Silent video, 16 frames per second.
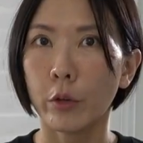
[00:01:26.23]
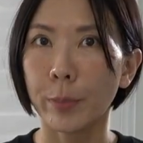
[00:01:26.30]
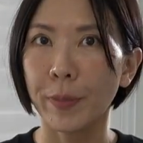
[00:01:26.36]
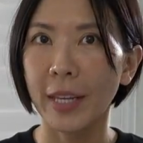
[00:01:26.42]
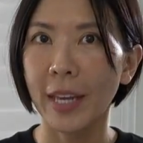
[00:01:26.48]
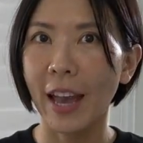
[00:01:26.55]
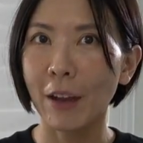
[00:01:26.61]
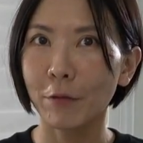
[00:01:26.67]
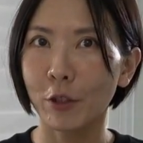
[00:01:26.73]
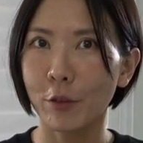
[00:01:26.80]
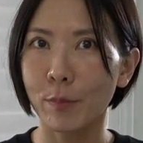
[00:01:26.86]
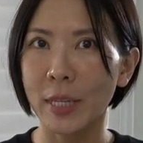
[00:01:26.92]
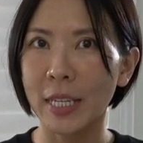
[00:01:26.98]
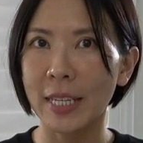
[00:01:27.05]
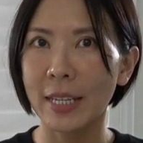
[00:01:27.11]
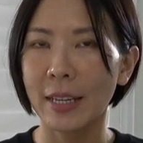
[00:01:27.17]
Repeat after
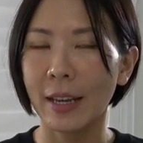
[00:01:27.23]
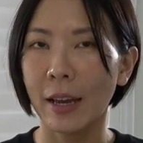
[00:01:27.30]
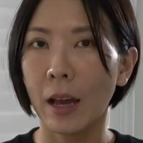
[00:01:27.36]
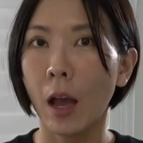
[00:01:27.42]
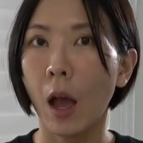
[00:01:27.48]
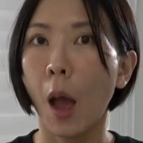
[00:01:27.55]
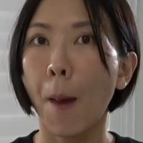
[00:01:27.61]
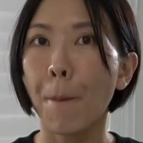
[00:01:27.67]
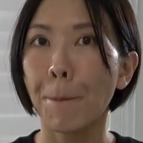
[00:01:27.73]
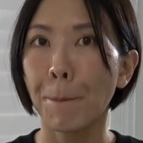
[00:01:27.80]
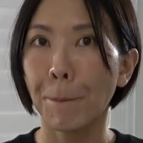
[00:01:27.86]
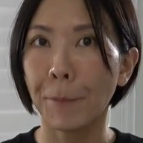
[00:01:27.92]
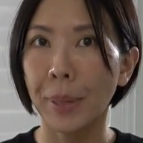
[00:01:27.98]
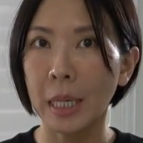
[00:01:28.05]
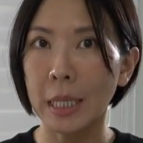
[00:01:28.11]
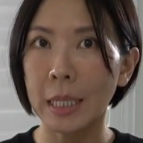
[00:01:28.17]
me.
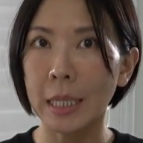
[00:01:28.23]
P.